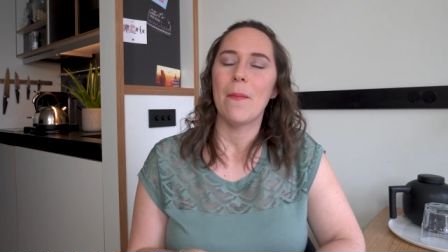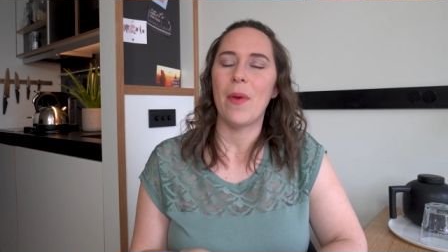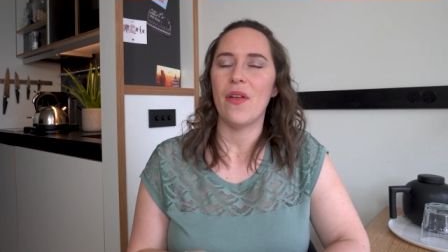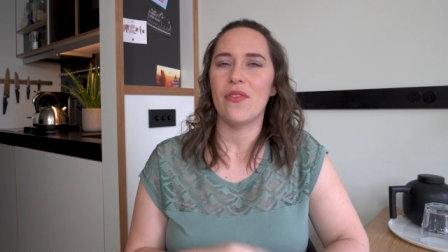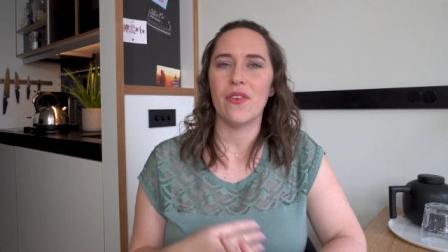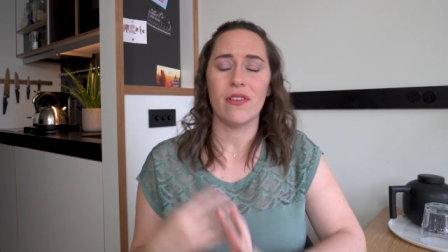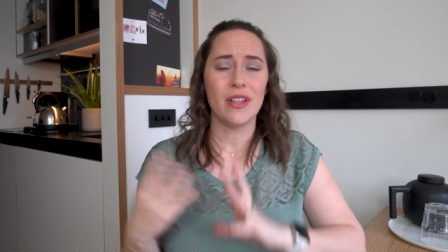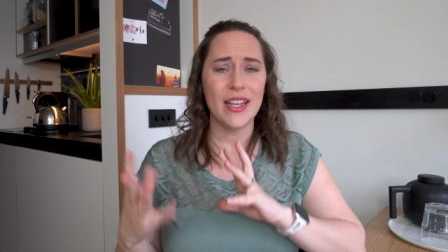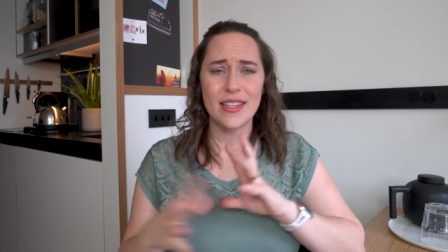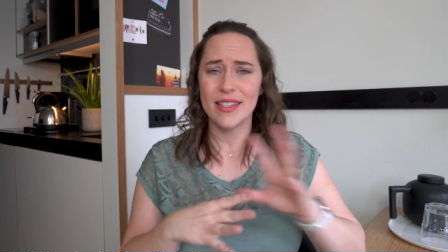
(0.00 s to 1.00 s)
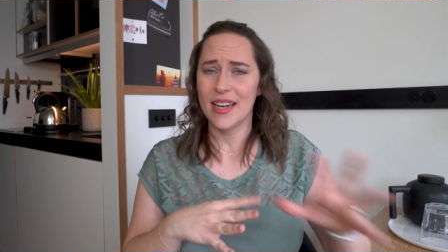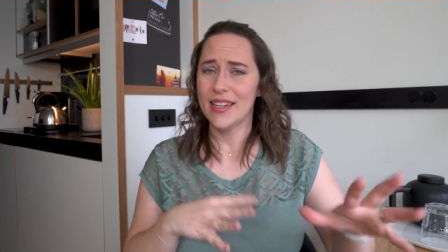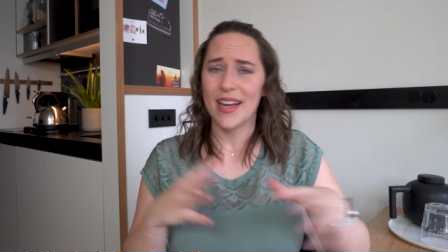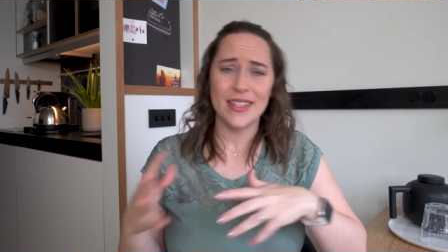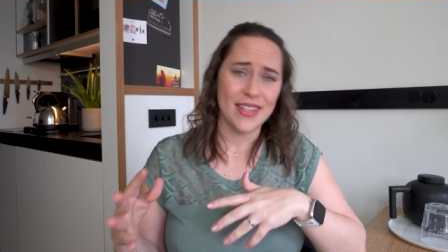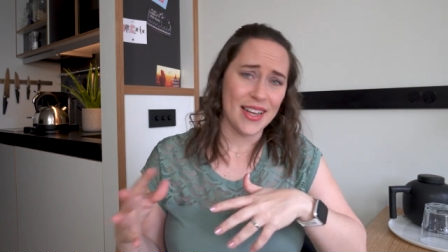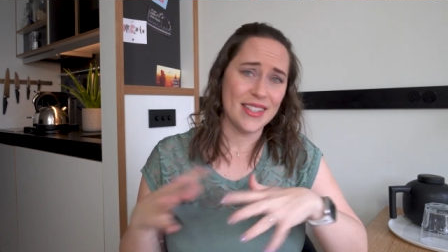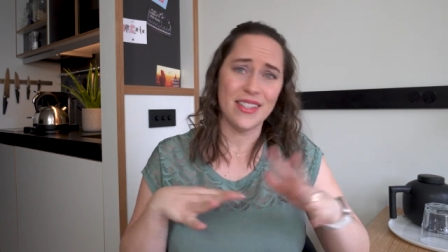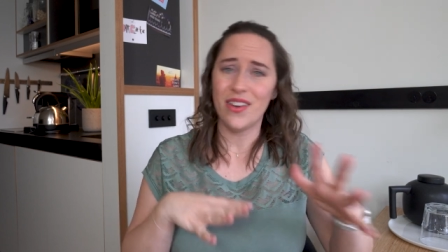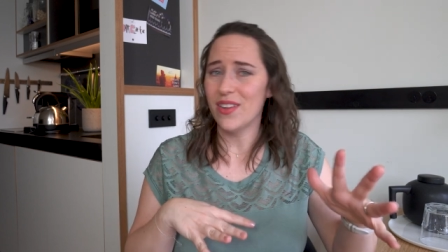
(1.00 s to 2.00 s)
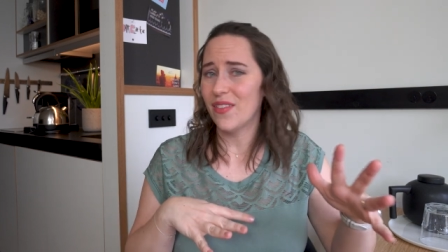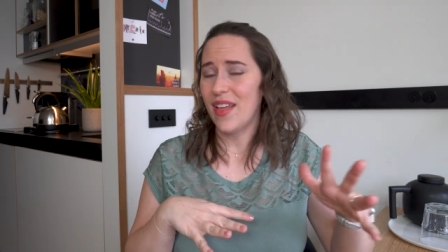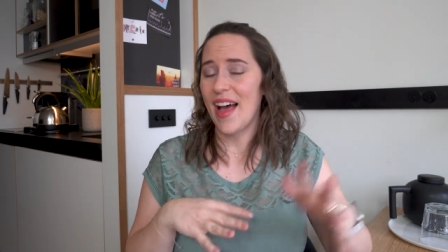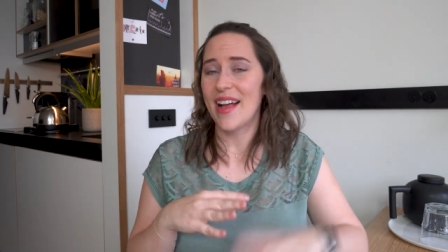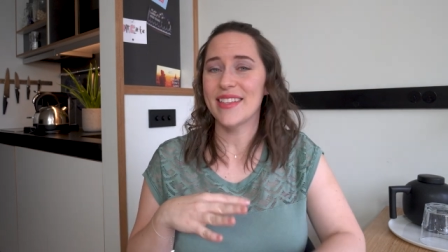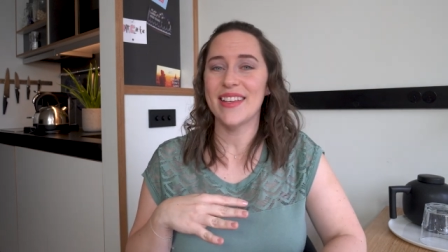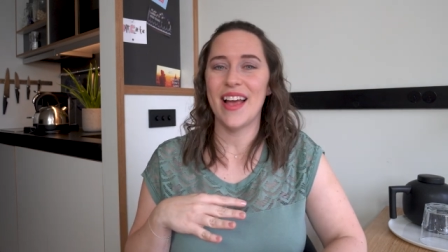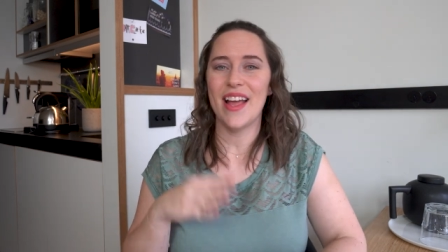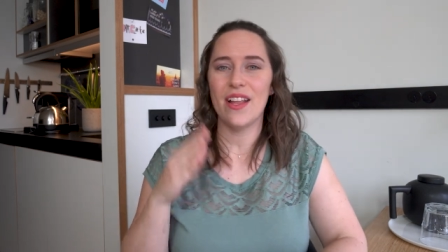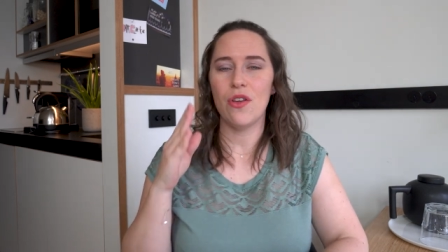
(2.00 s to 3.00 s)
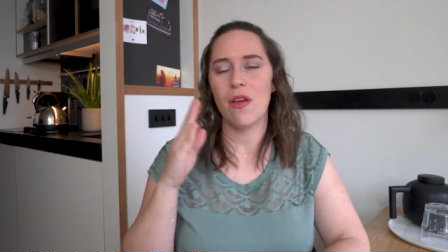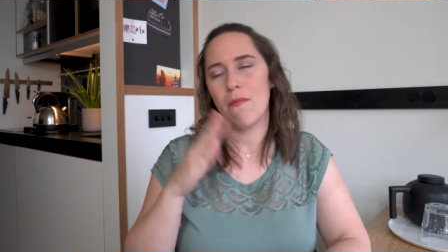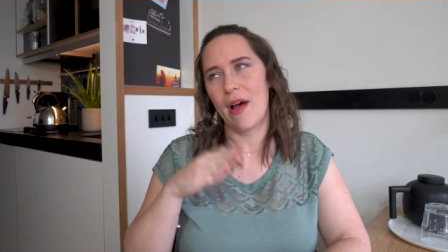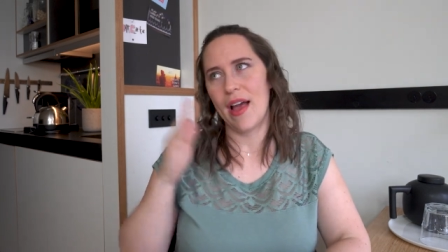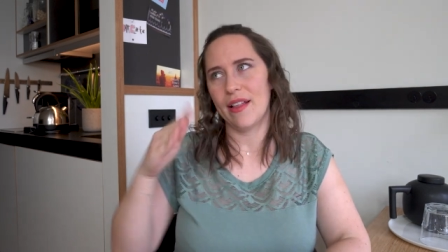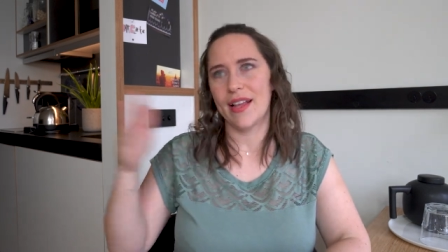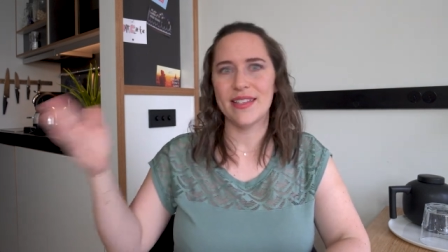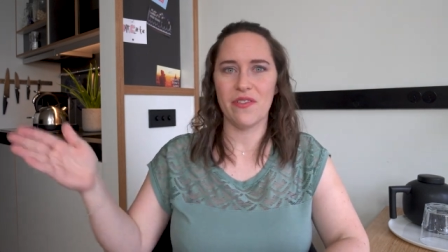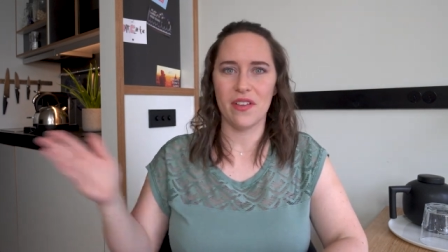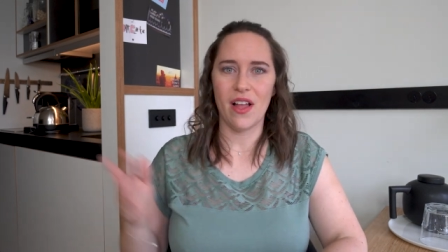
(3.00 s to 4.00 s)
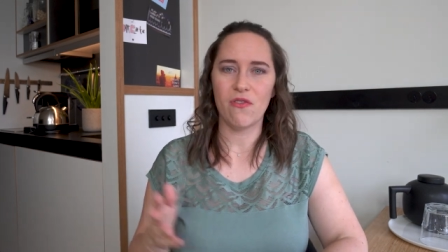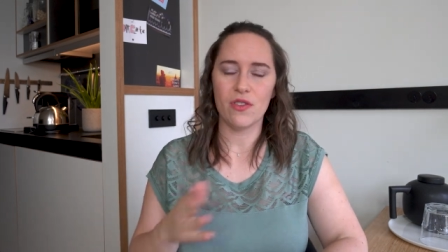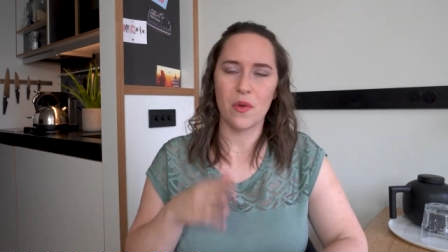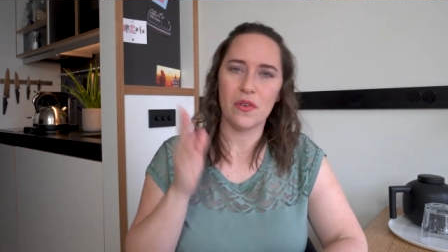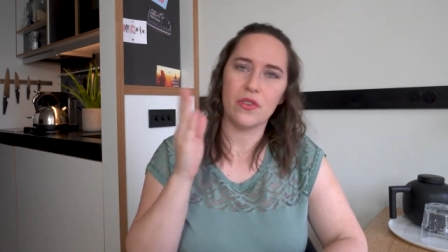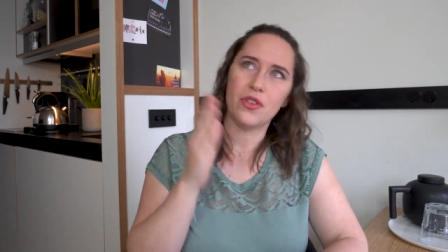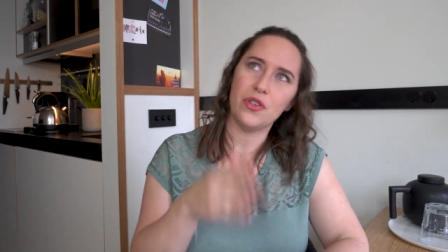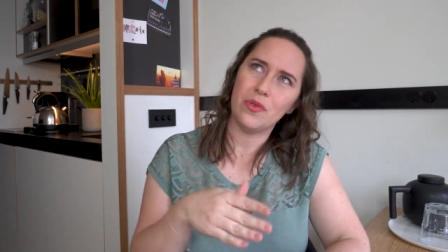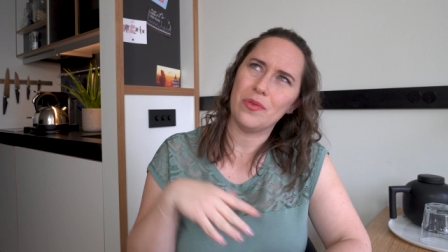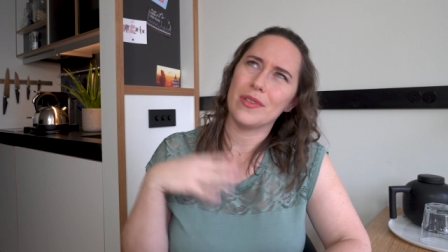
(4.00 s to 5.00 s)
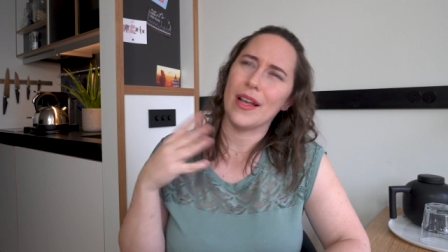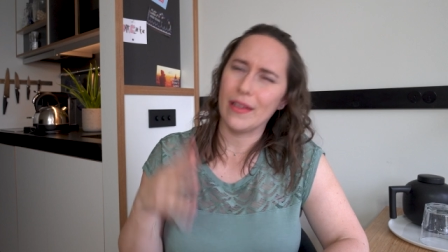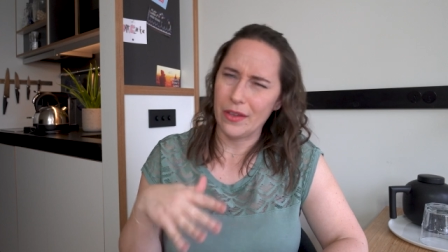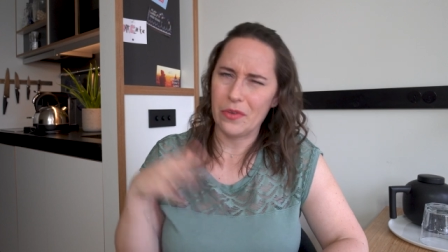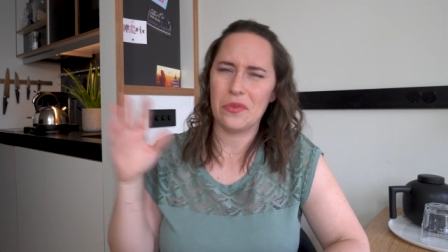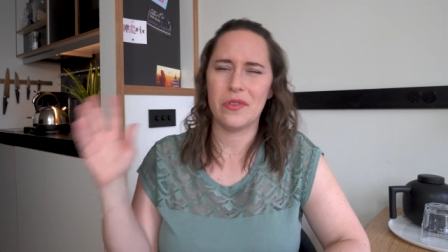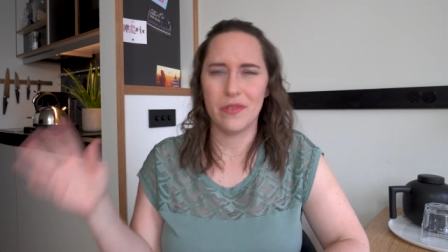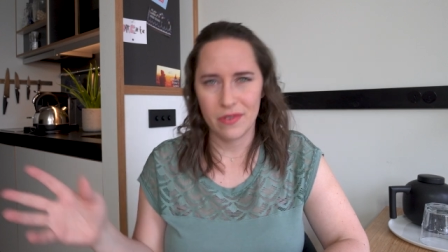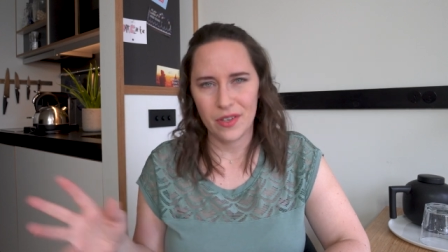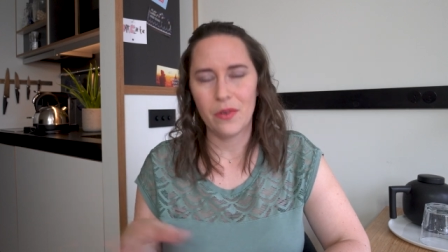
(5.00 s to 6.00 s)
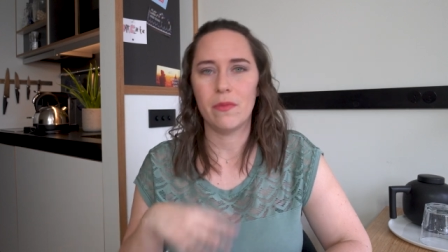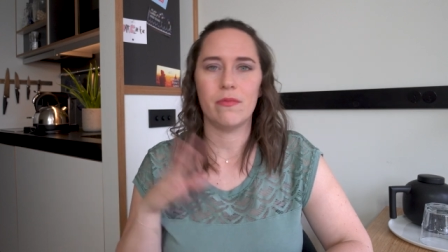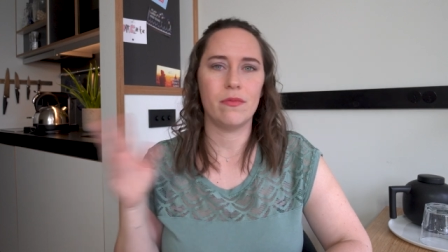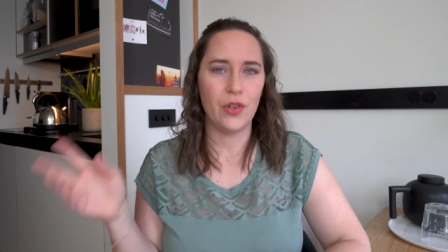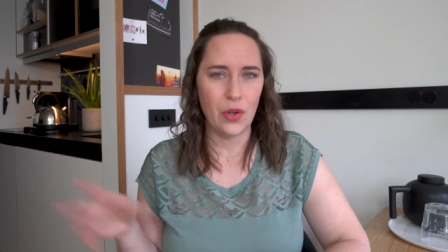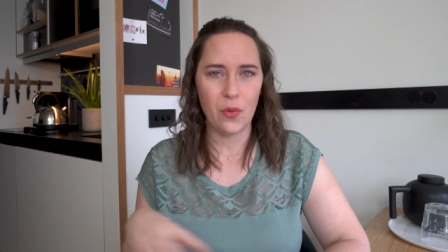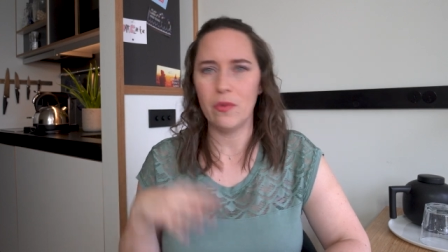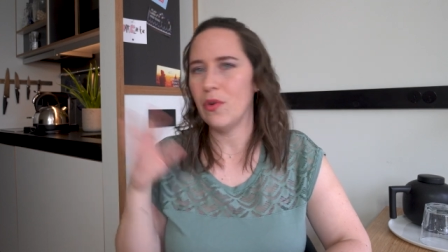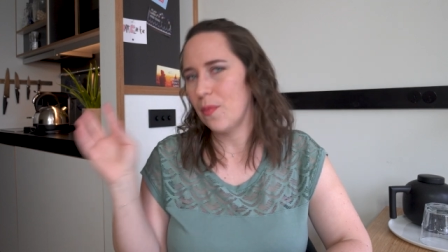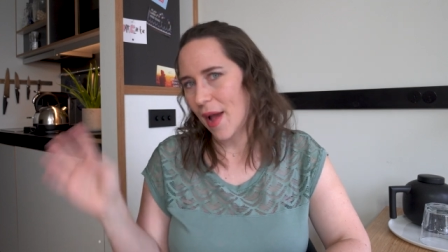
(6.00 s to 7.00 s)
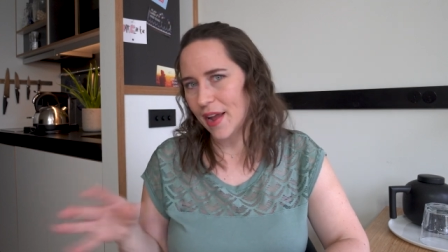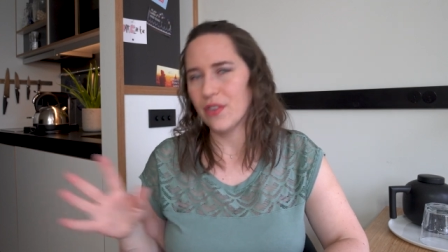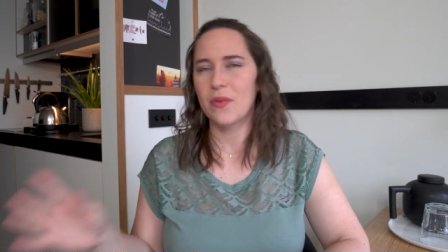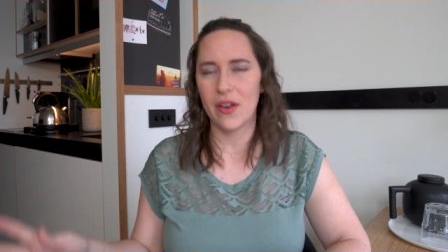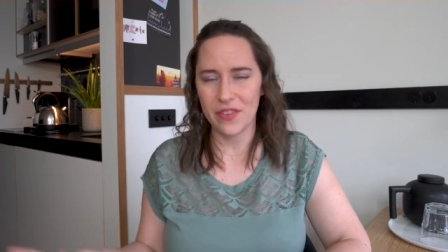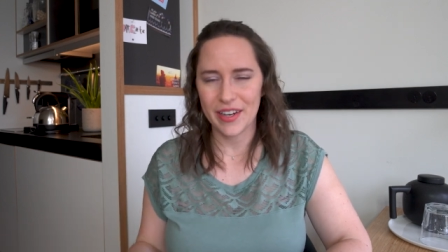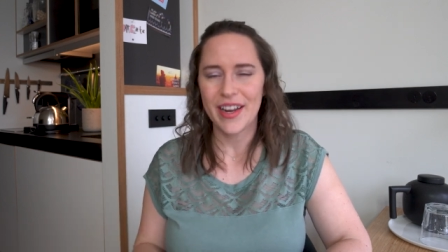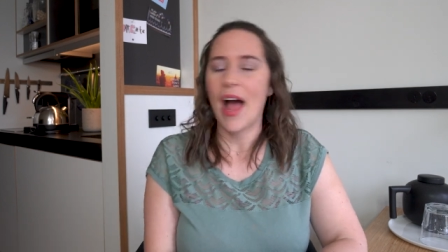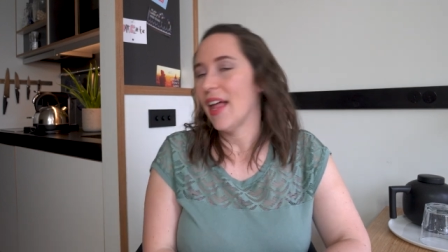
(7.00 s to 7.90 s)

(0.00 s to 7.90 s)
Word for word: But they're clean, sanitized, tested, all that, and you can buy like different levels, whether it's used, lightly used, you know, new, new package, whatever.